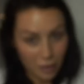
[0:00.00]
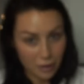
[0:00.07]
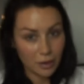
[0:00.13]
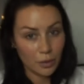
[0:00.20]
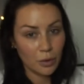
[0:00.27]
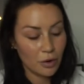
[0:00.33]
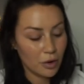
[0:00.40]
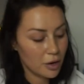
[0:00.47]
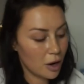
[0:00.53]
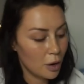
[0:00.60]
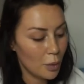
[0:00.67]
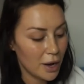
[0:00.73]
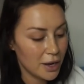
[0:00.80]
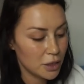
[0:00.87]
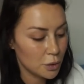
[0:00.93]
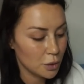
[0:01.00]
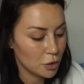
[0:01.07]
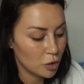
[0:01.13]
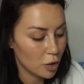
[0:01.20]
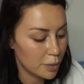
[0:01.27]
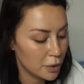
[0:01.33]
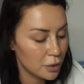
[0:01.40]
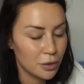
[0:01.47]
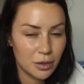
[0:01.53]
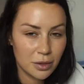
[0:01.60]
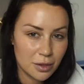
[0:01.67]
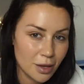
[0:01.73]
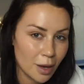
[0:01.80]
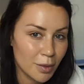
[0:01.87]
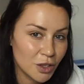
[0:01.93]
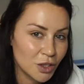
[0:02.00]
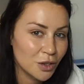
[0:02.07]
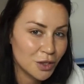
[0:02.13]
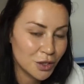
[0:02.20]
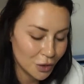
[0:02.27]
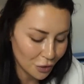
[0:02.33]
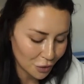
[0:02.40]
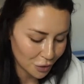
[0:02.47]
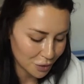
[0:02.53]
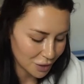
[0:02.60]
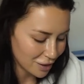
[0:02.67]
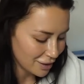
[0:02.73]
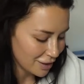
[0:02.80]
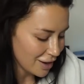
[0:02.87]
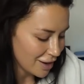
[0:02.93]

I think we're on our way to a tropical summer tutorial, don't